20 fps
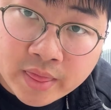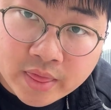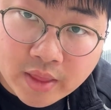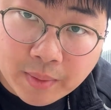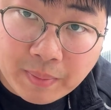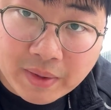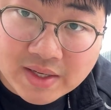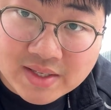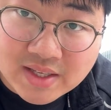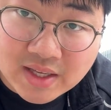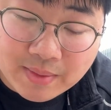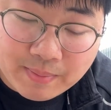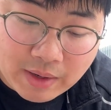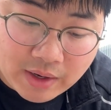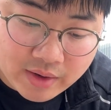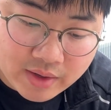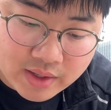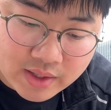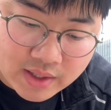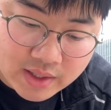The best thing
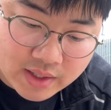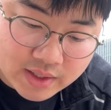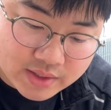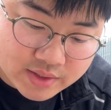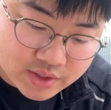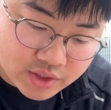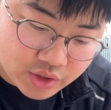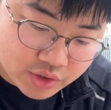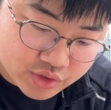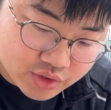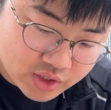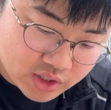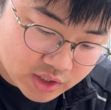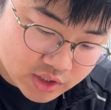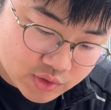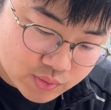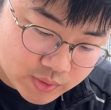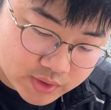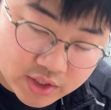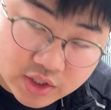about it is it also
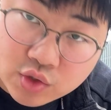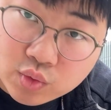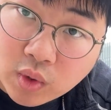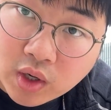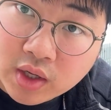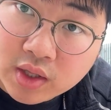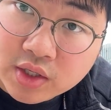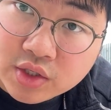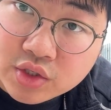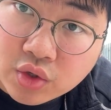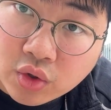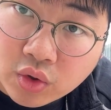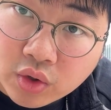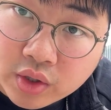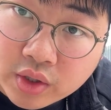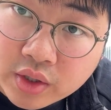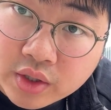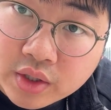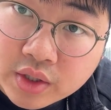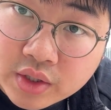comes with this wireless horn,